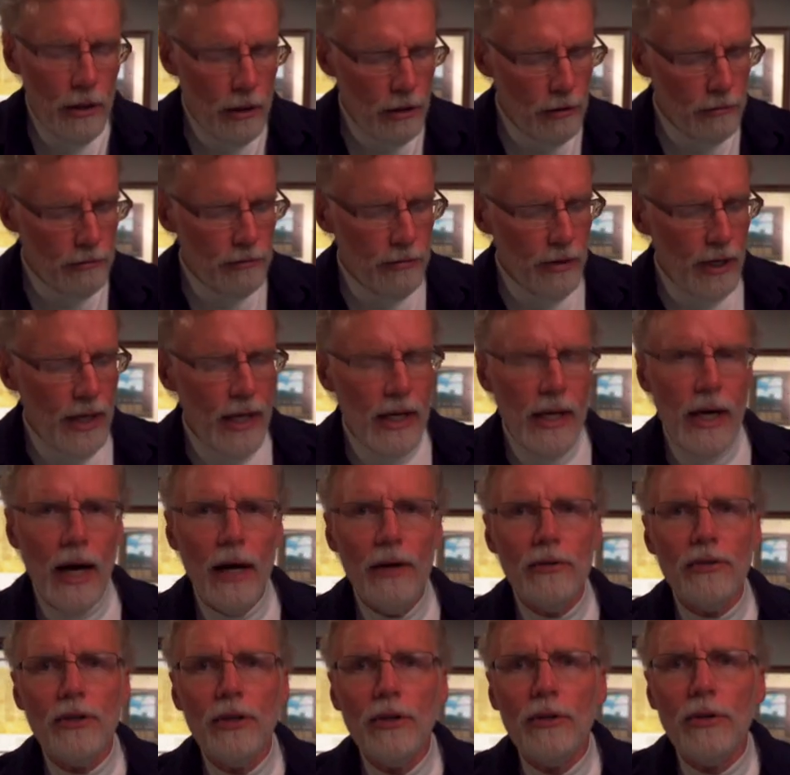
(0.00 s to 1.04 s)
The
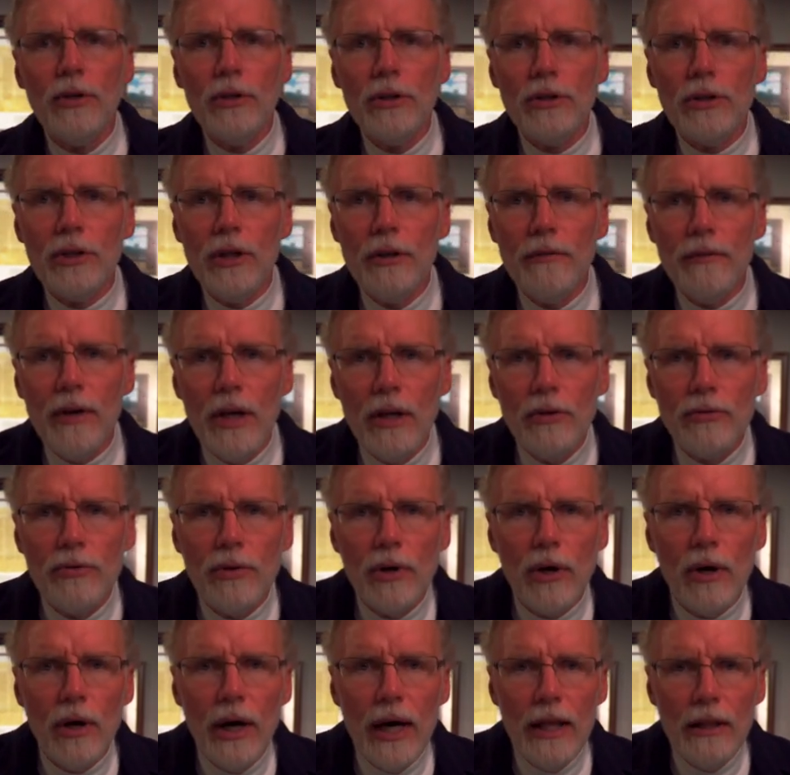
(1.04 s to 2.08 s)
reconstitution of
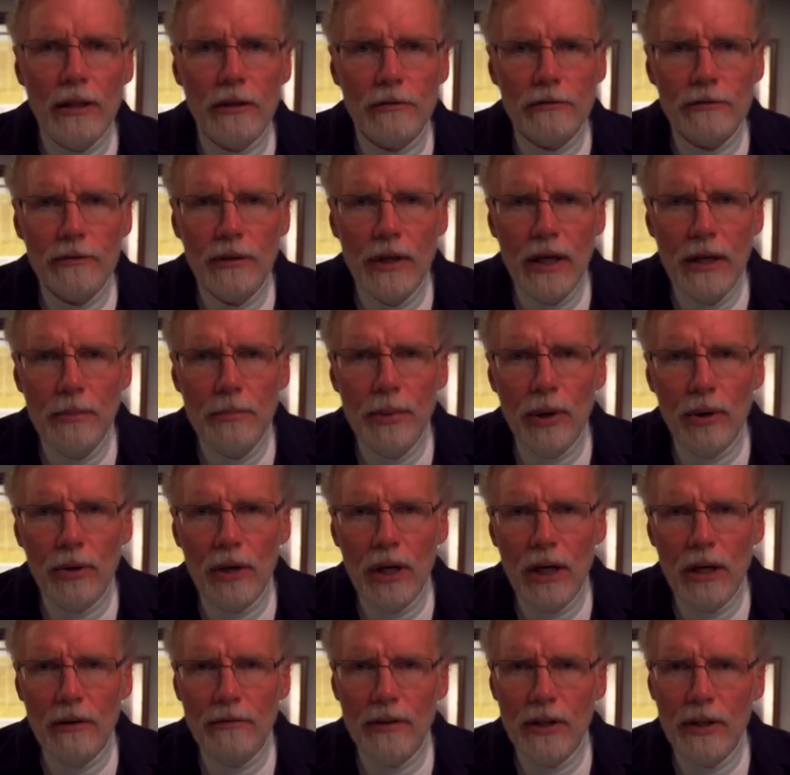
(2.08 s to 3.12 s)
Israel and the
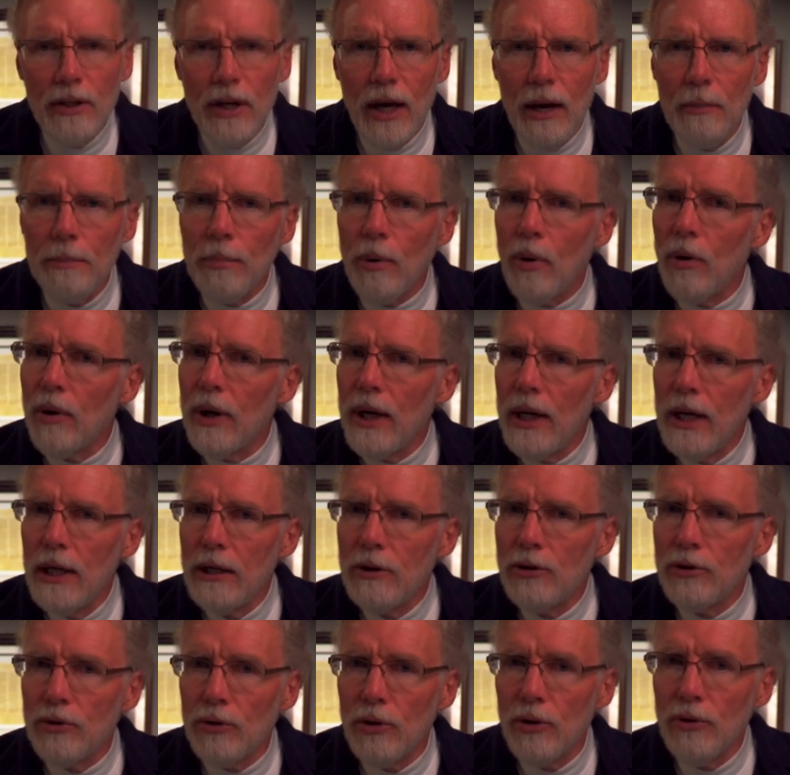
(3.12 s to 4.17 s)
rebuilding of a temple
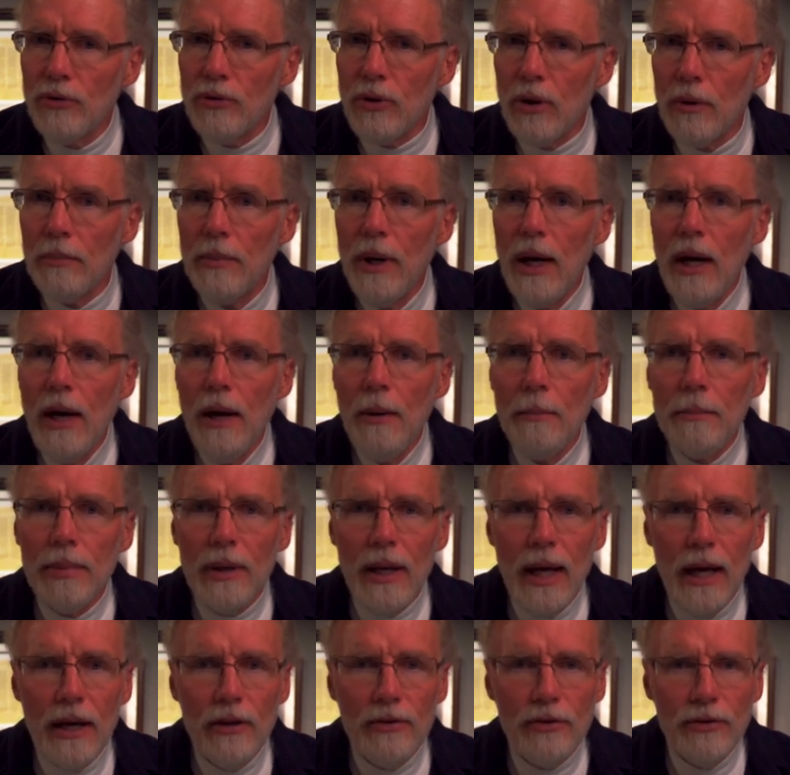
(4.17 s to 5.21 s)
in Jerusalem
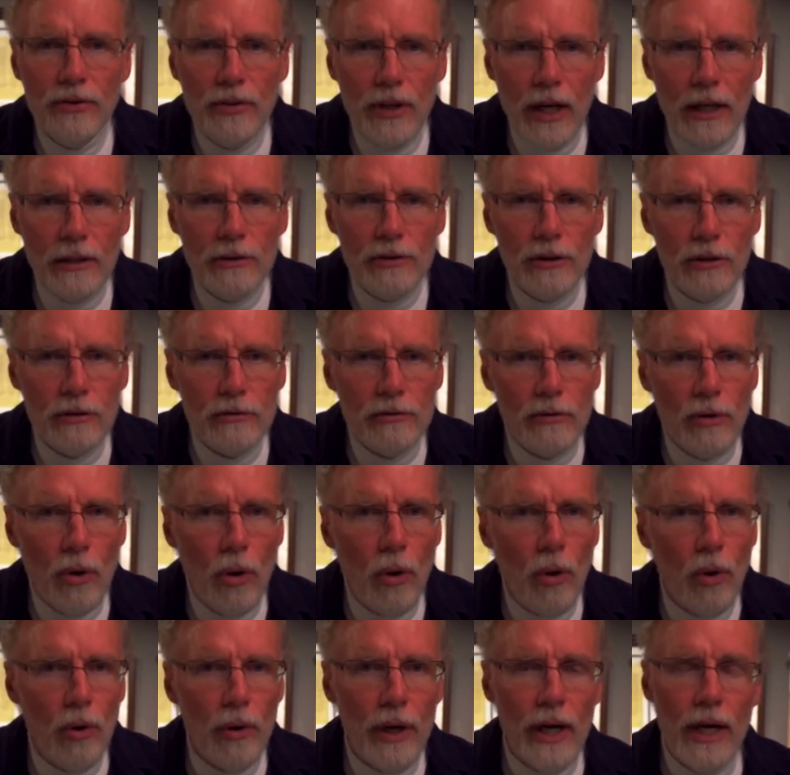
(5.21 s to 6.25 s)
play a central
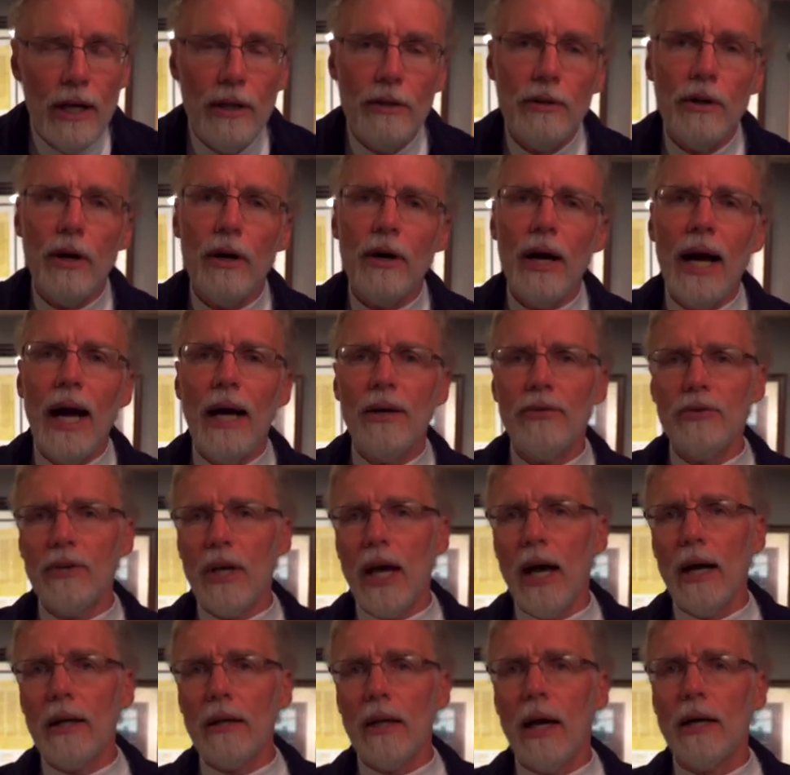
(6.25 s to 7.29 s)
role in their
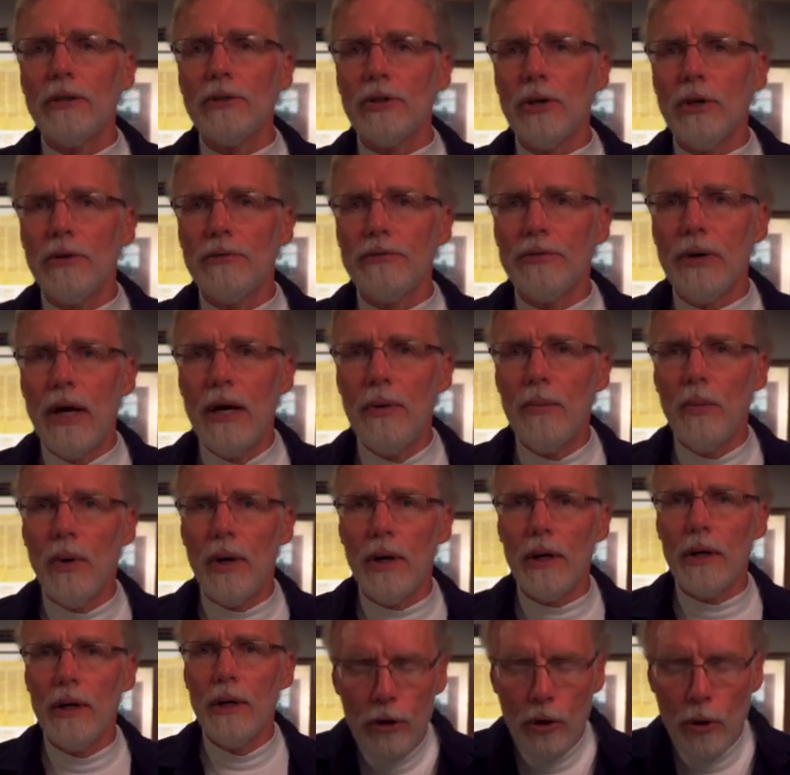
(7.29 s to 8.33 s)
eschatological
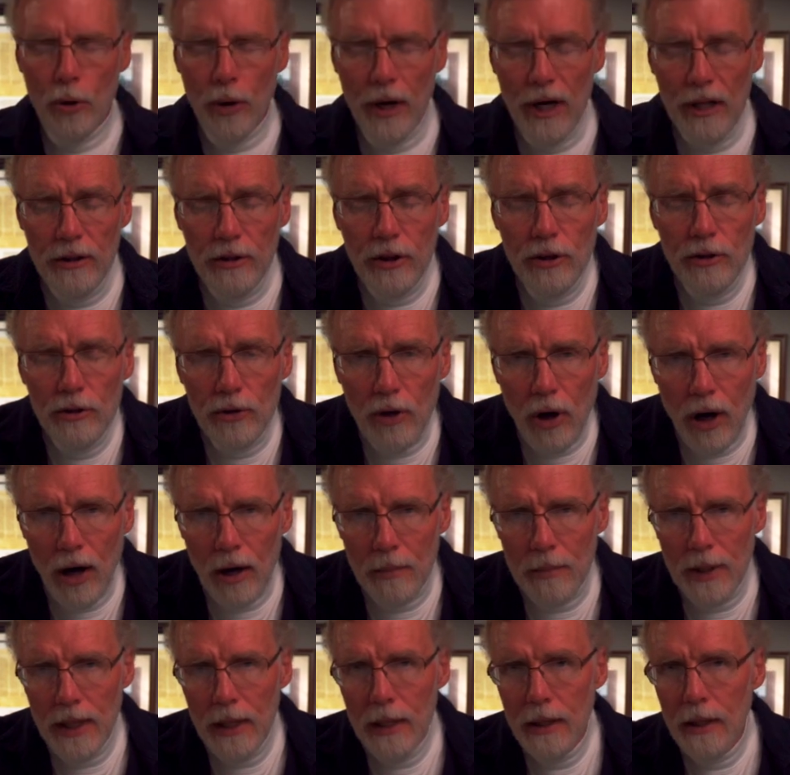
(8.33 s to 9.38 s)
framework. According to
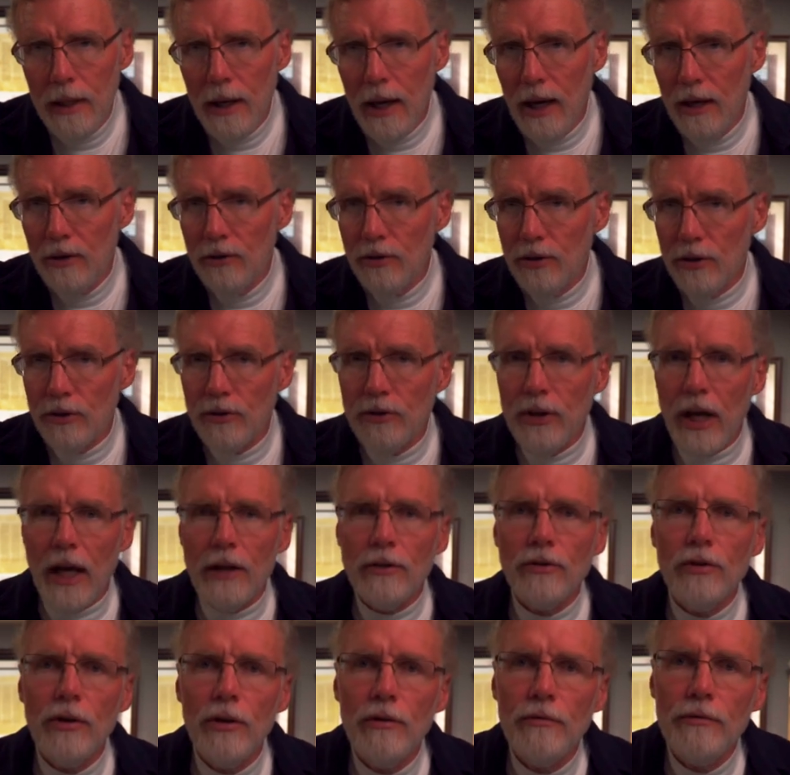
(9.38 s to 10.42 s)
Darby and
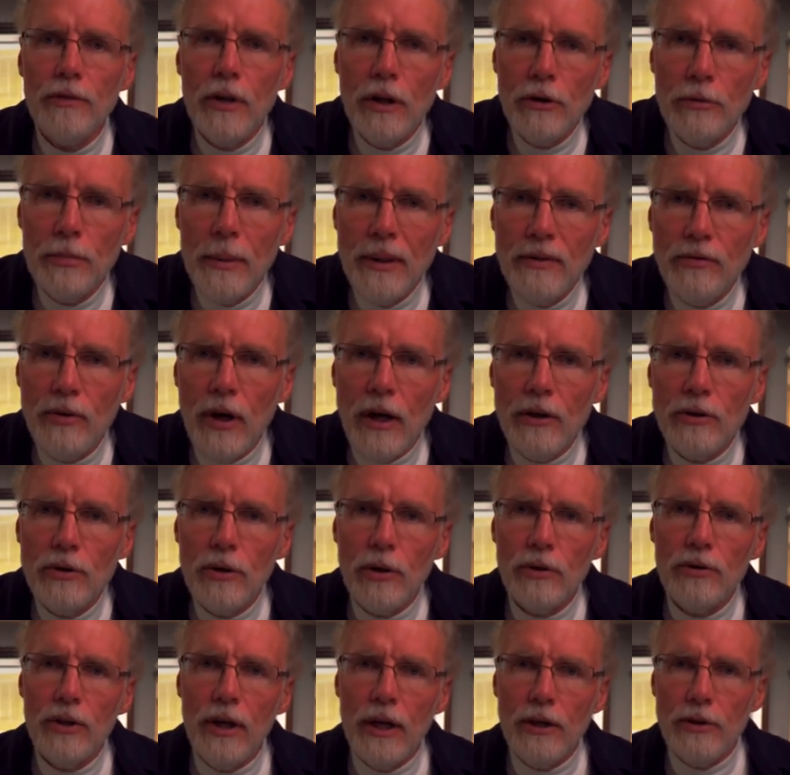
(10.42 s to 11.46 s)
successive
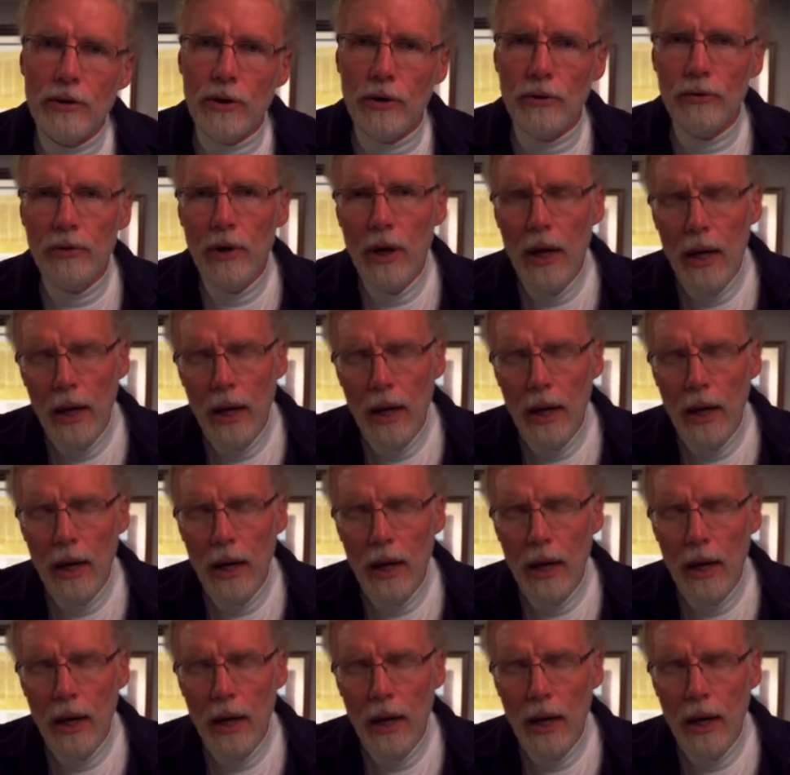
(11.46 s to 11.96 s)
dispensational teachers,